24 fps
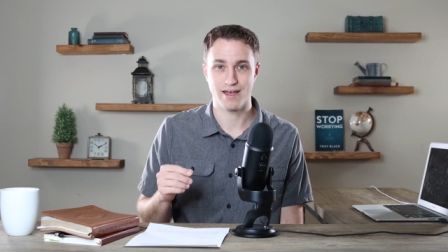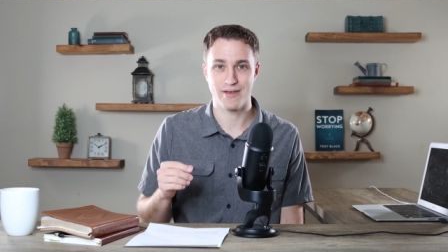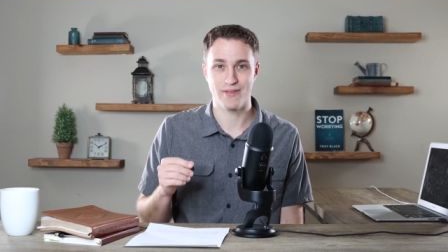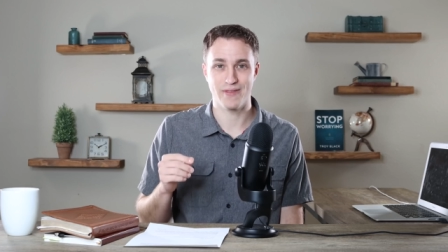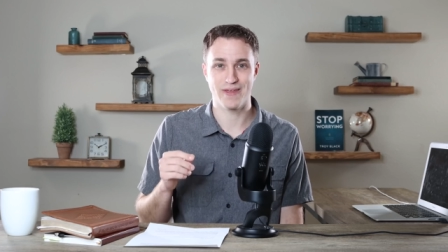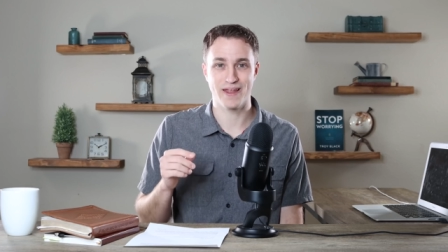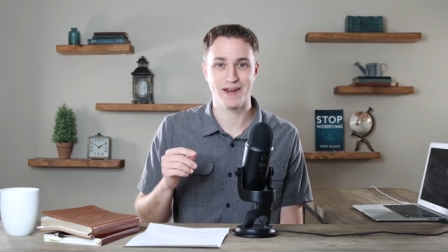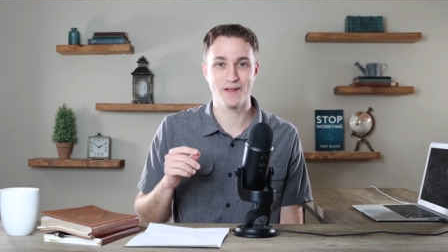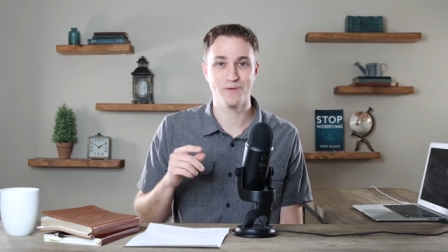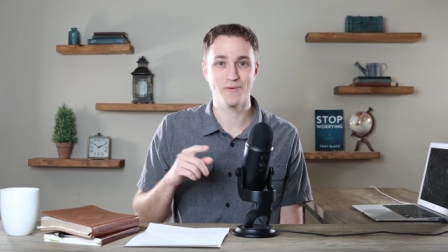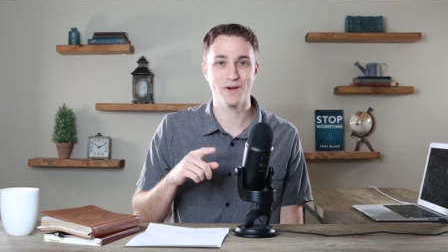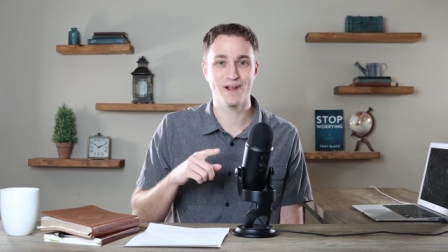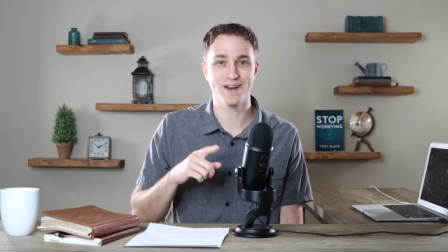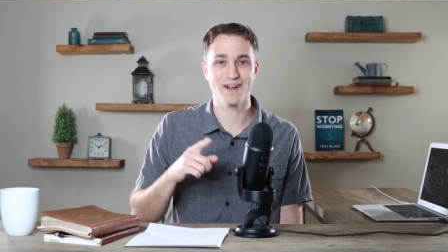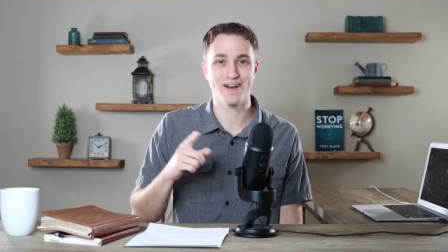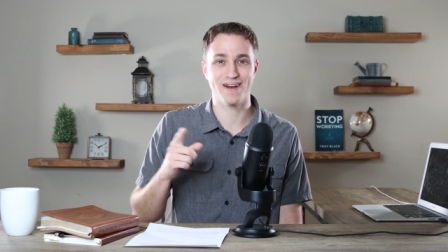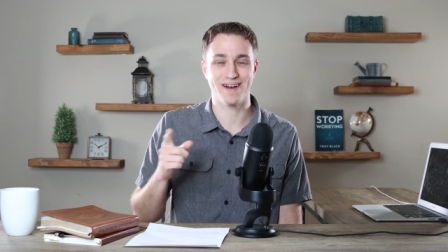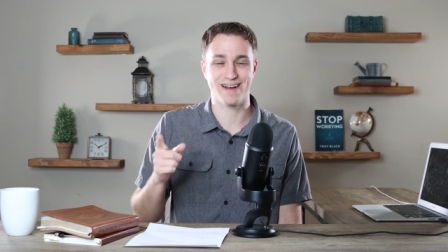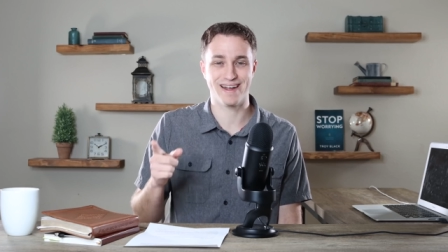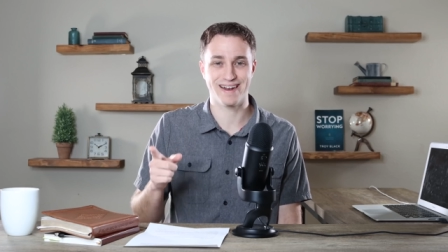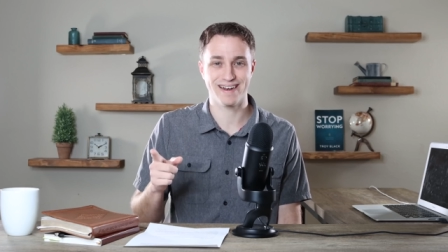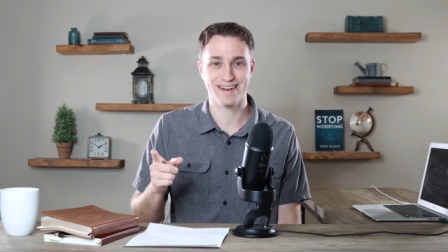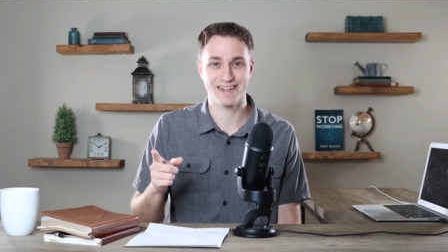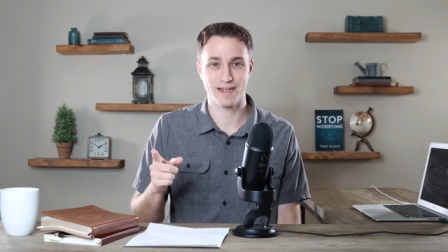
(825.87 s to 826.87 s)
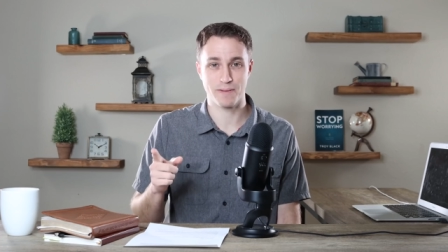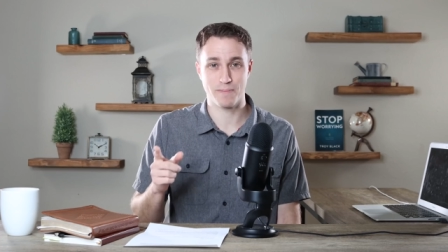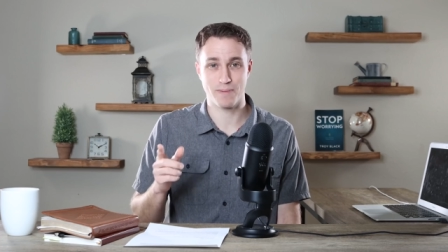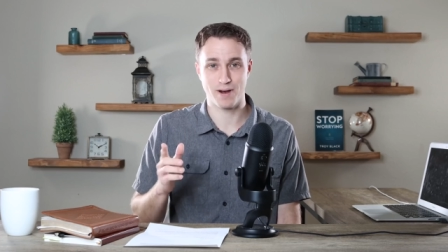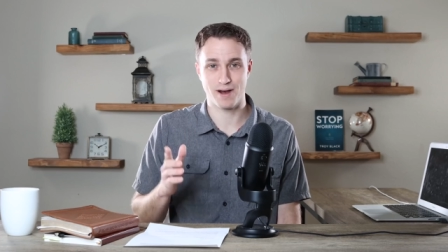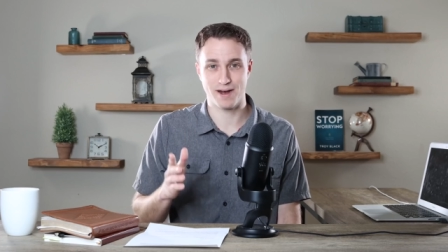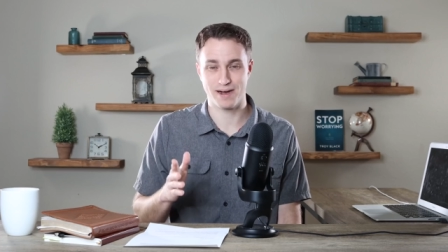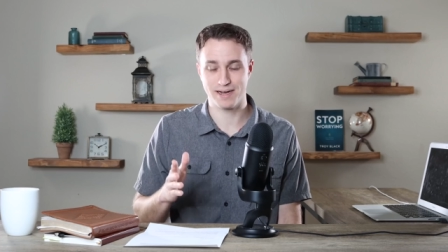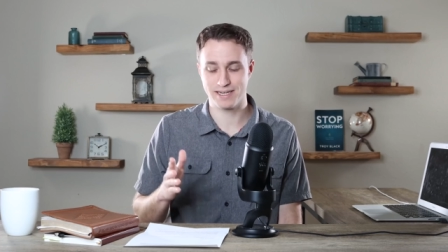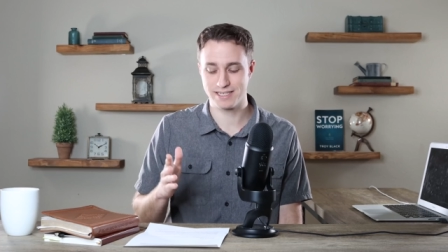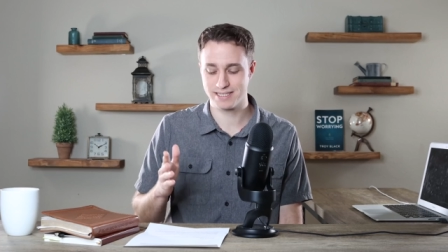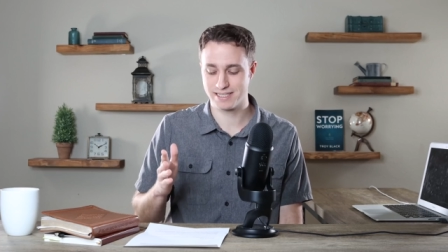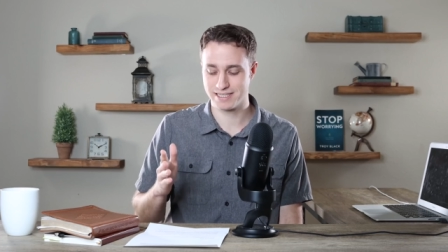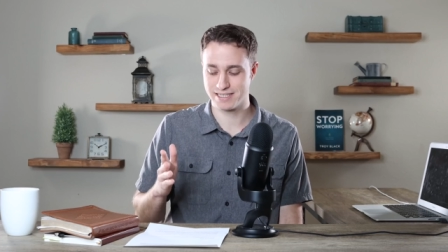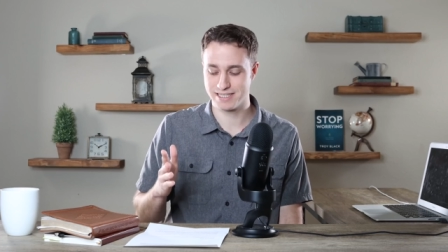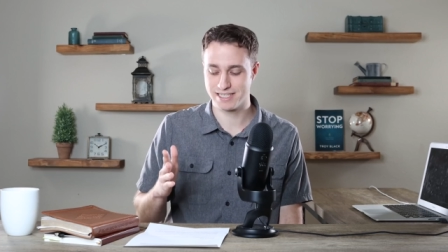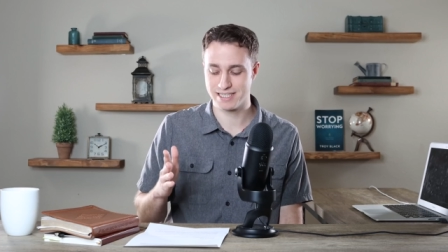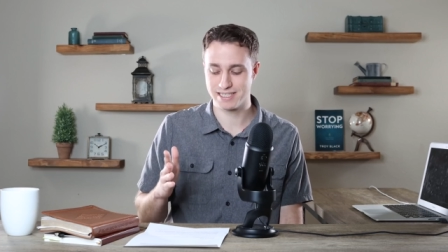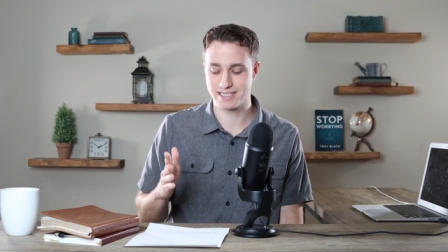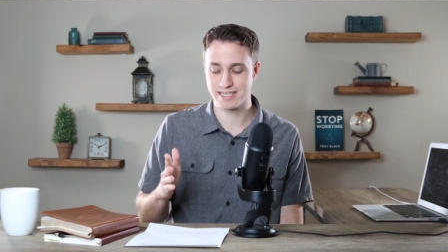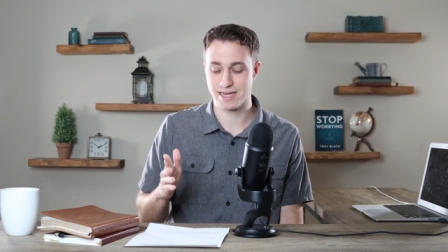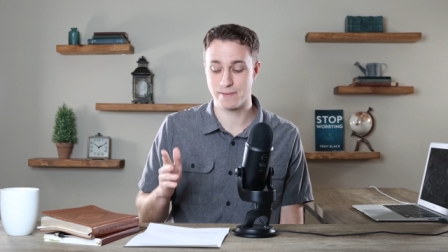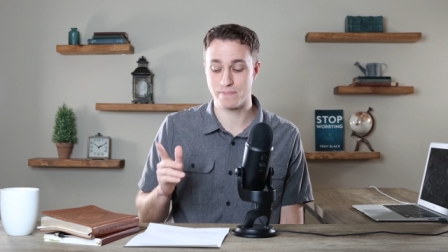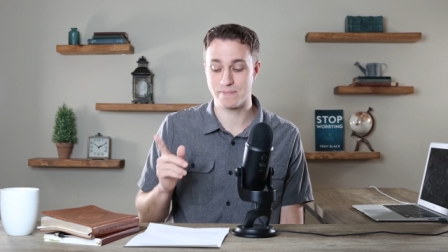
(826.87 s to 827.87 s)
And then he went on, he paused
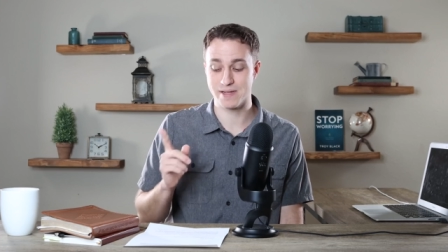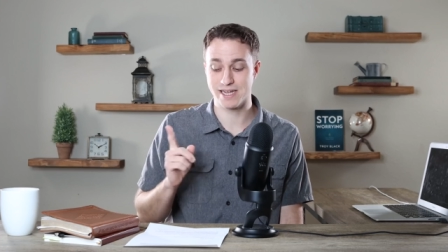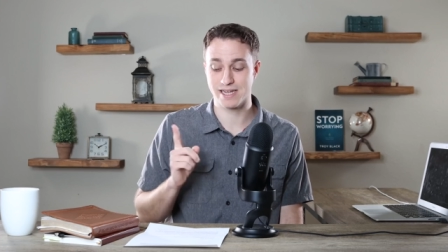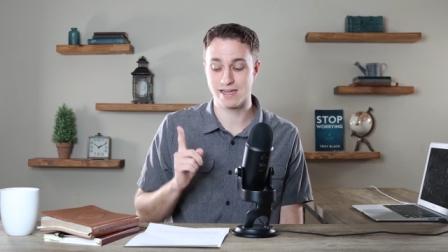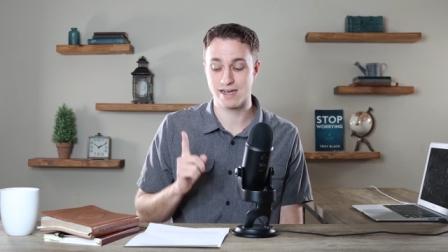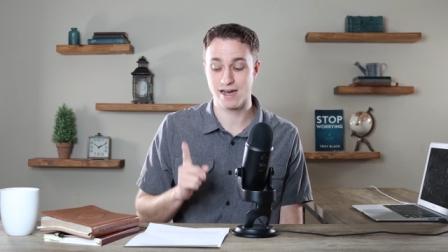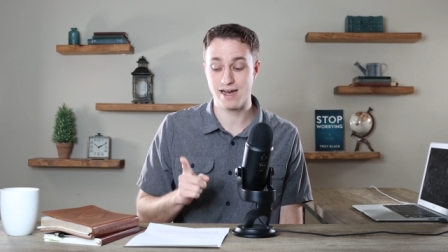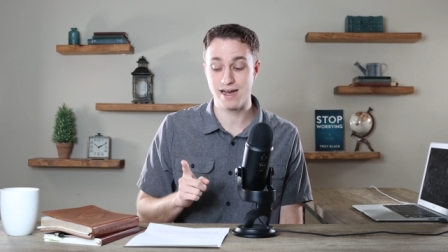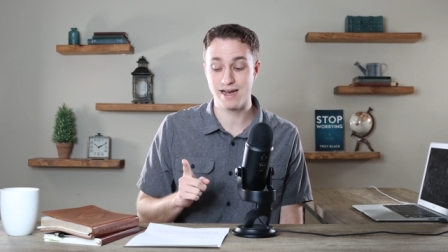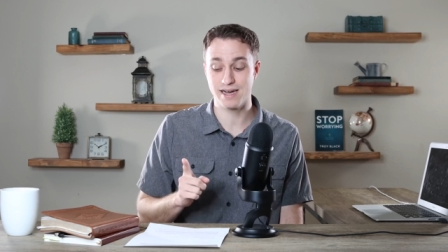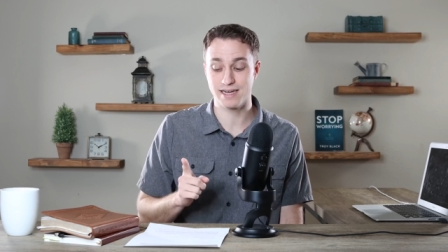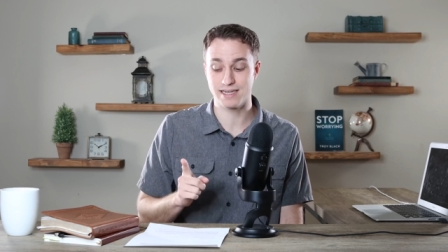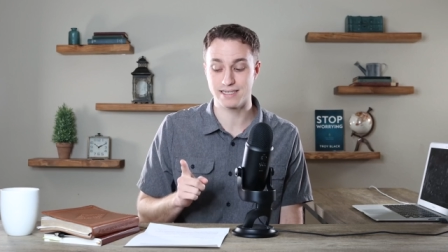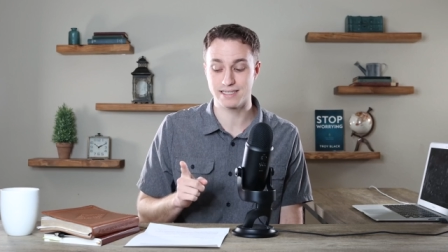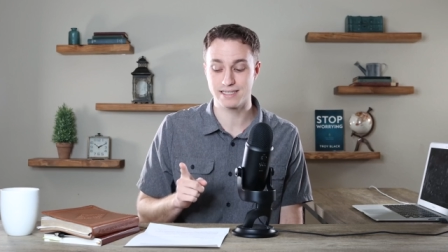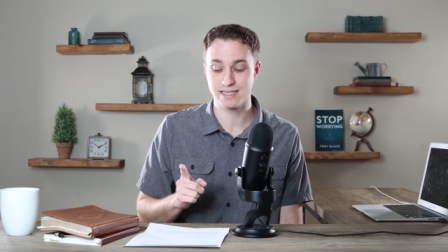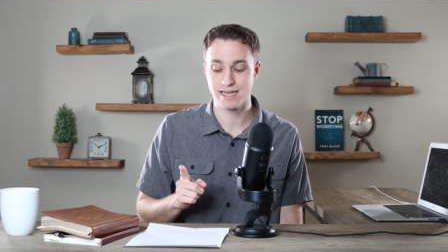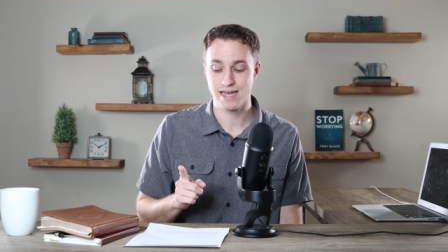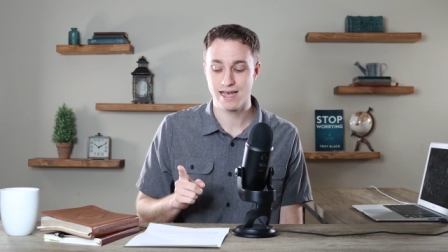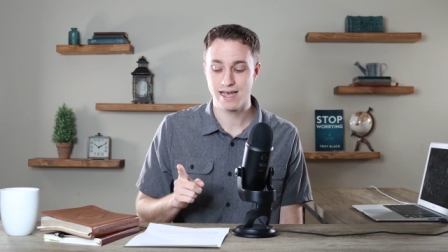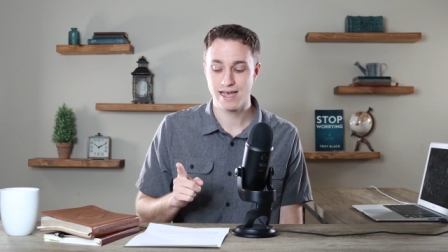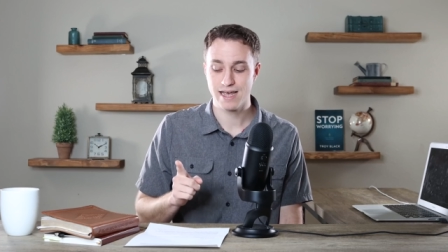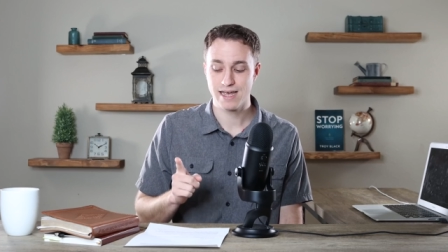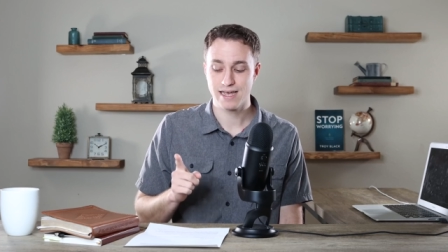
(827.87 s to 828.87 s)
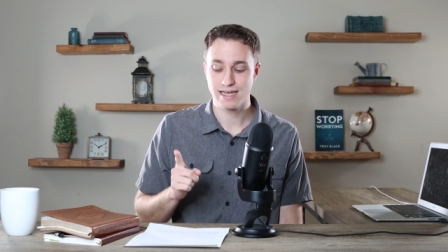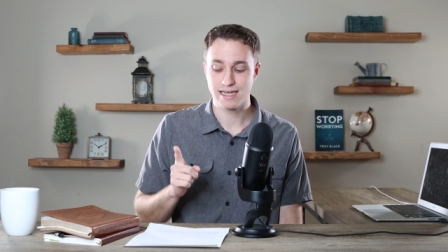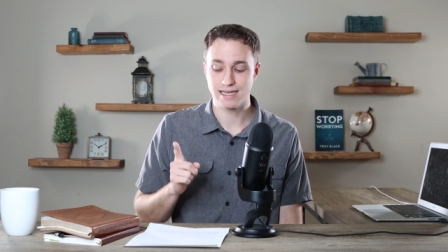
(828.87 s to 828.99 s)
and he said, because